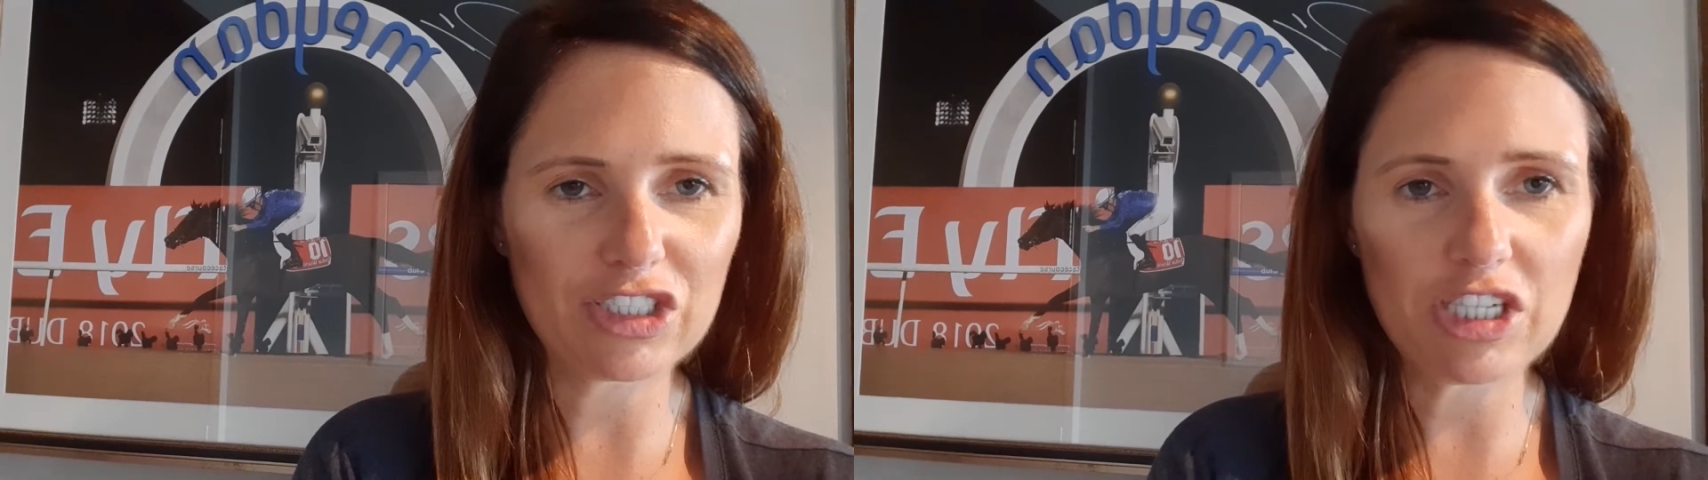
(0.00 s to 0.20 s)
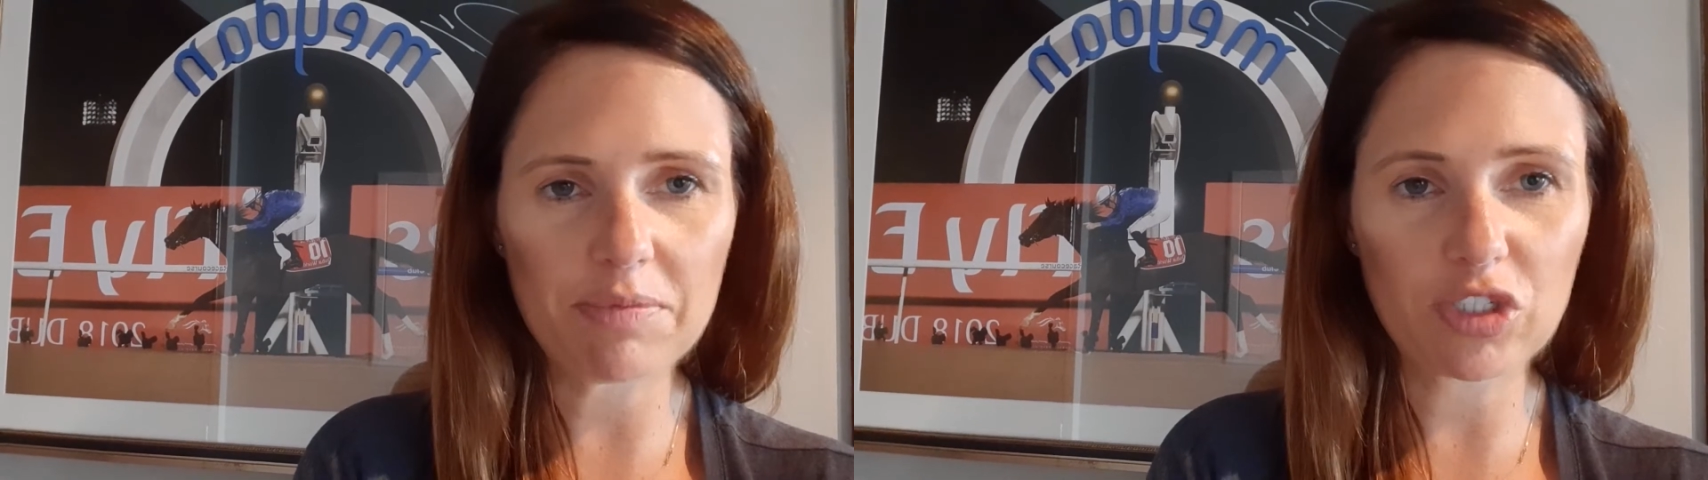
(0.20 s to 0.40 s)

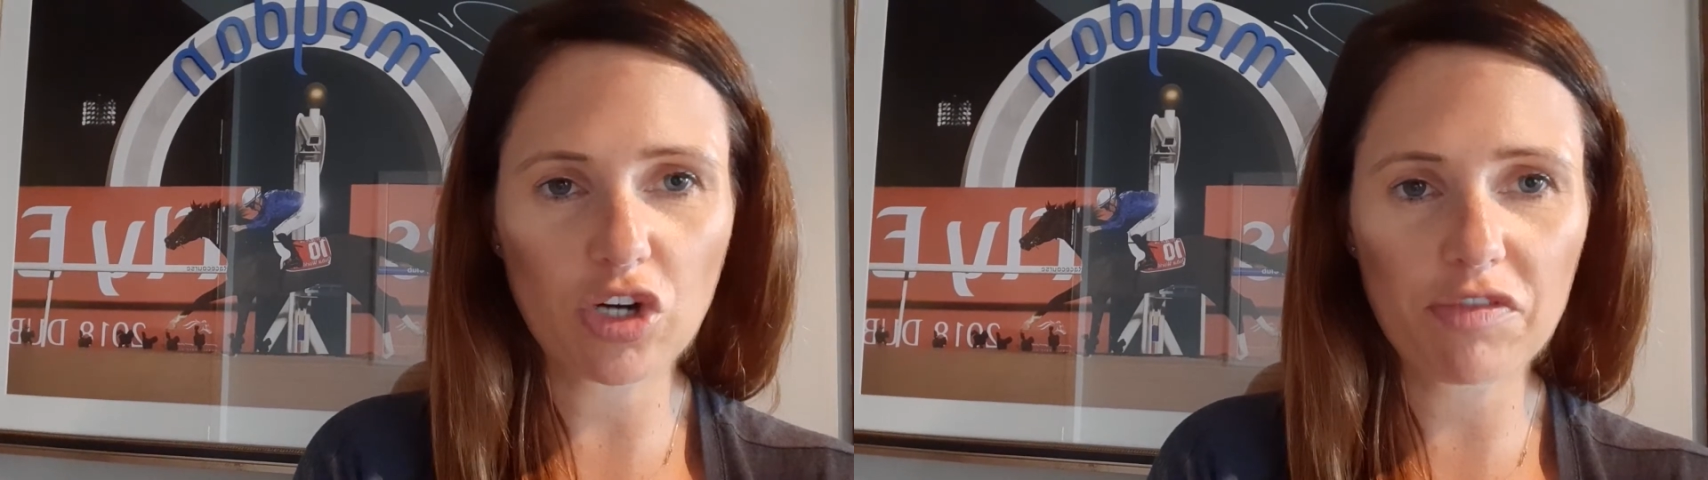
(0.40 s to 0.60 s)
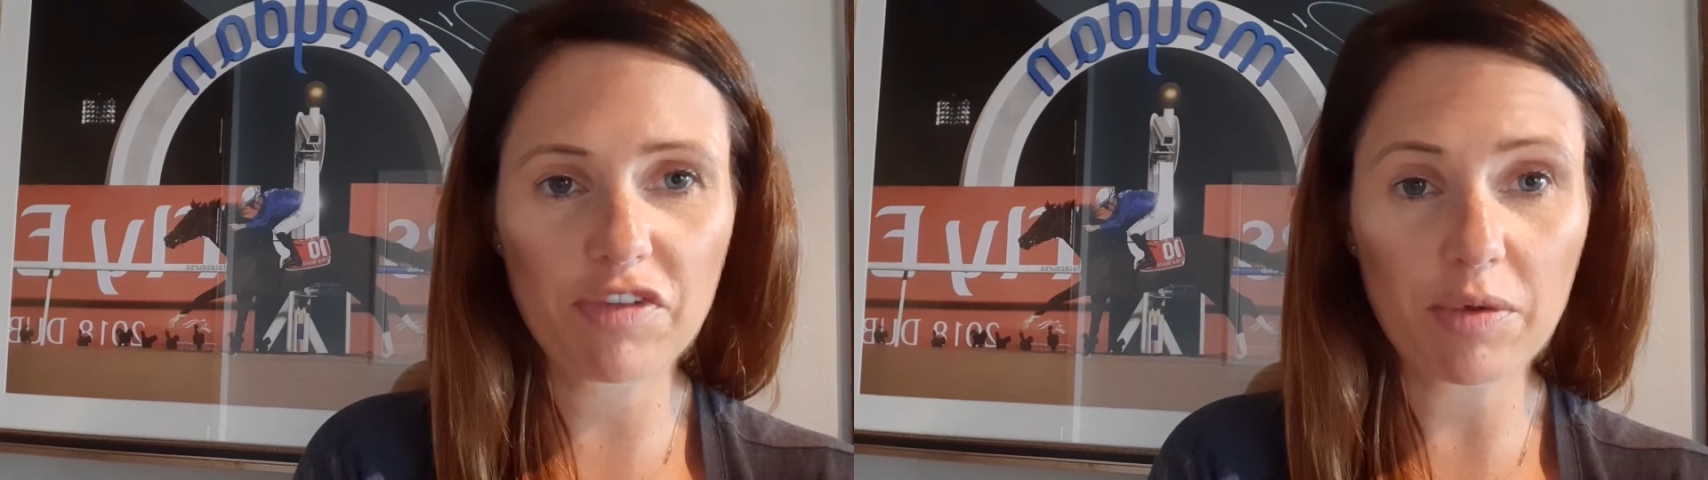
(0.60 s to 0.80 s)
Sheba
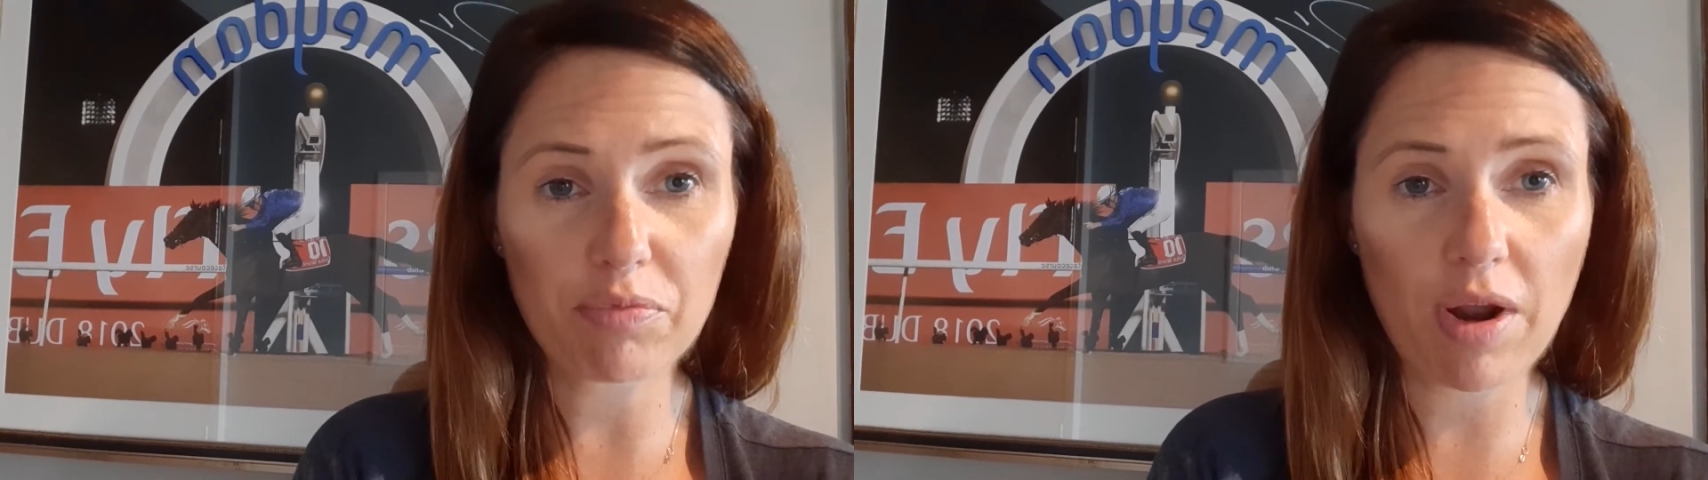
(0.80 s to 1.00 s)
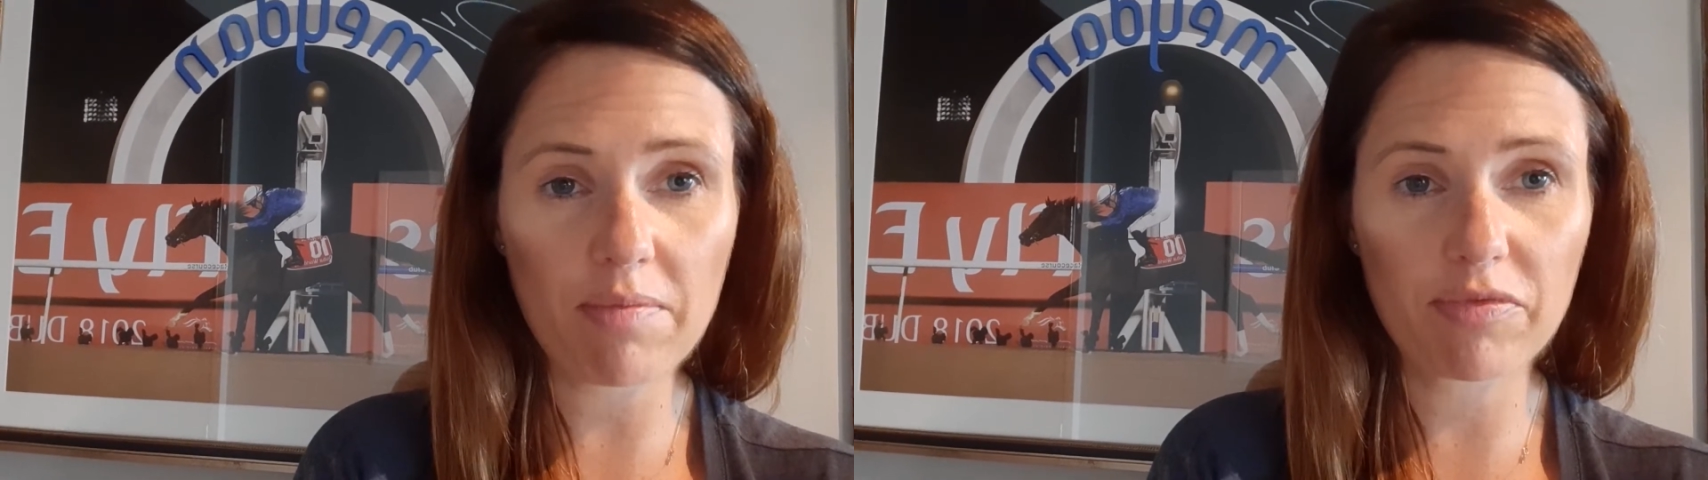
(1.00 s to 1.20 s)
Trophy, a
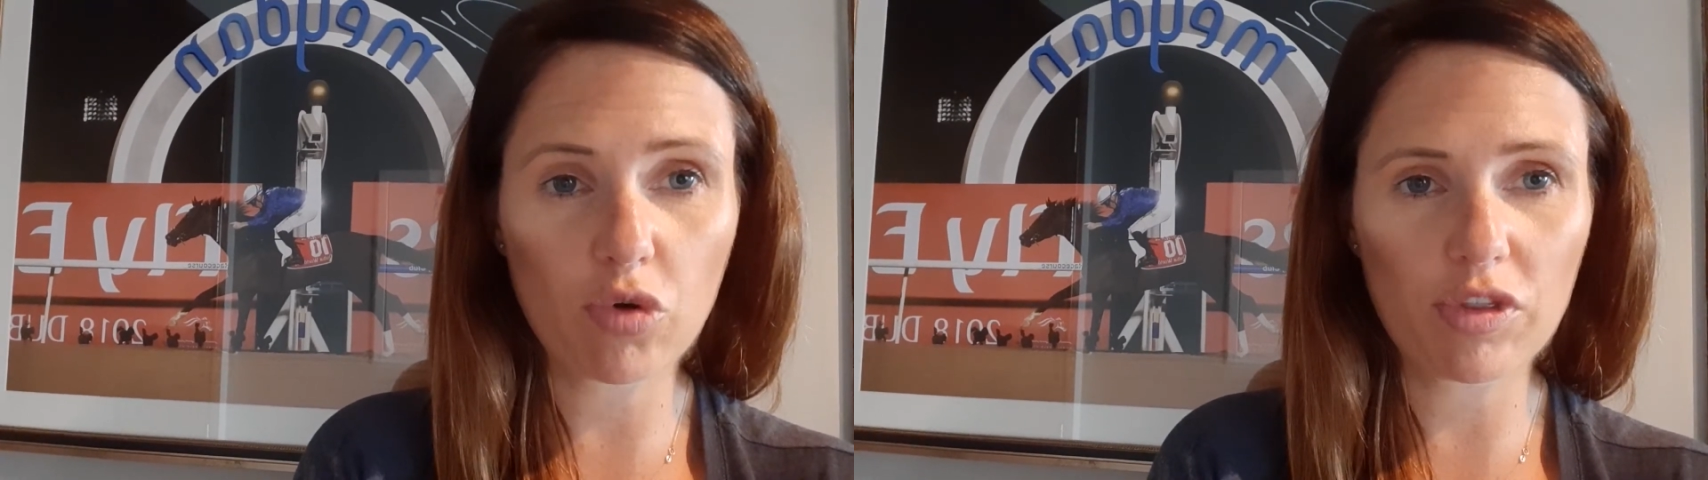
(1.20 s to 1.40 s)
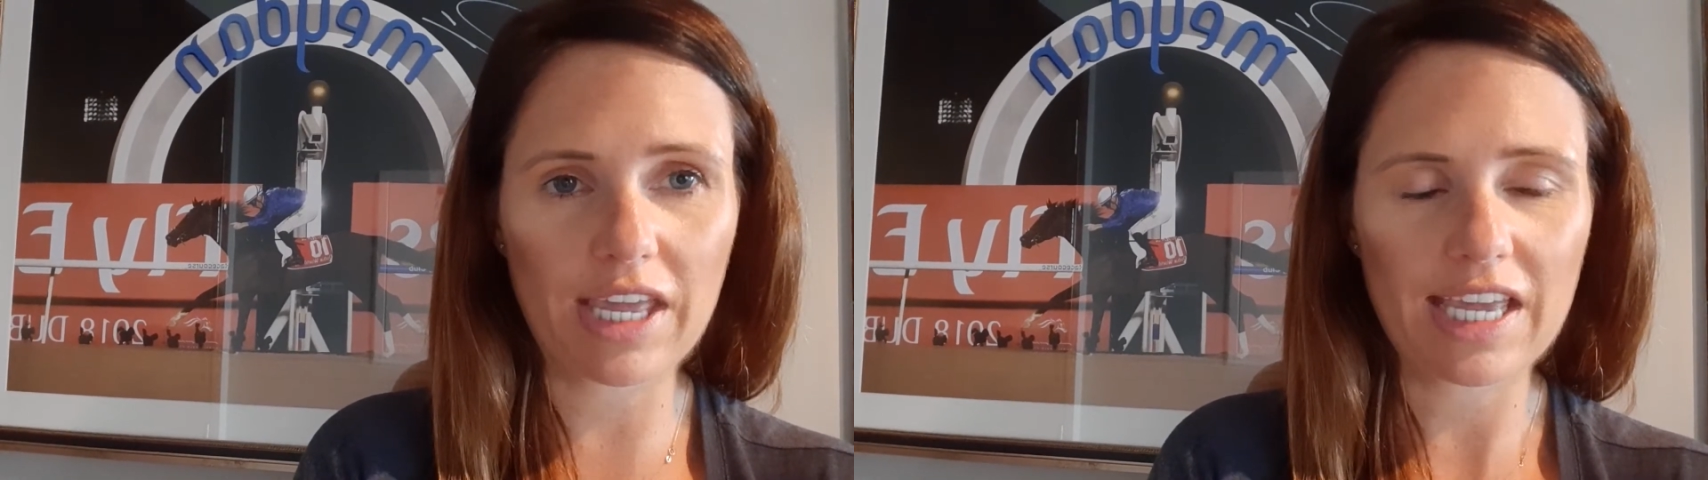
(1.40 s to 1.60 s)
prep
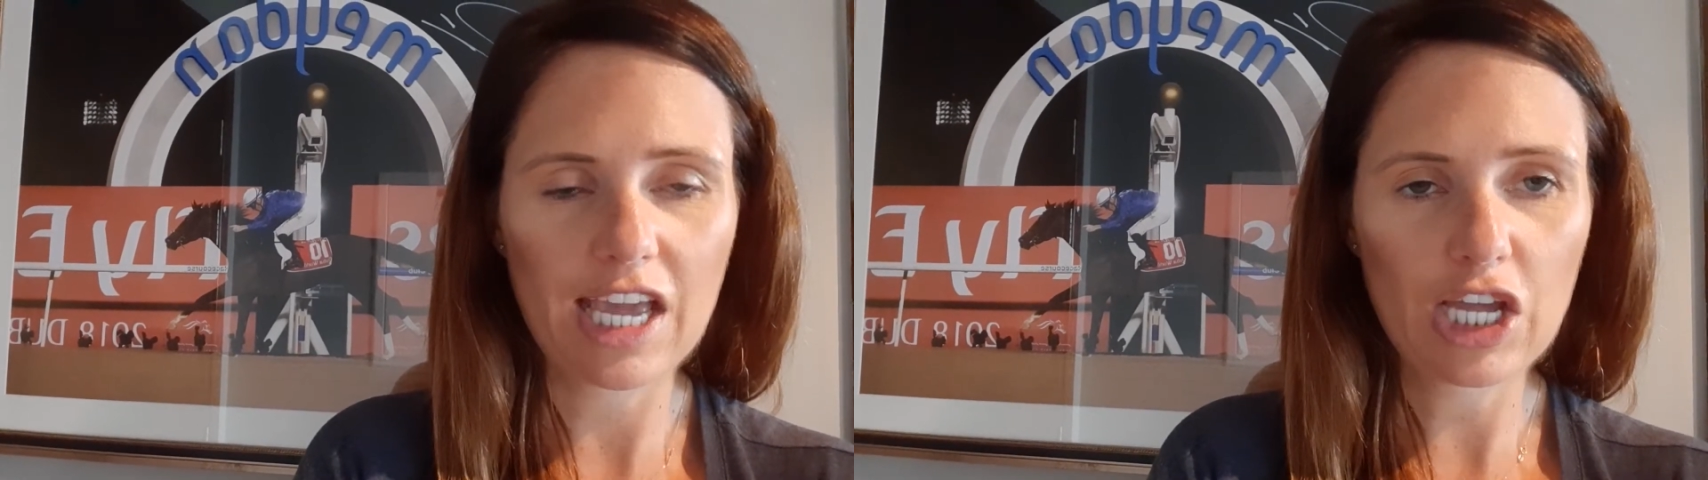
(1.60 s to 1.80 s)
for the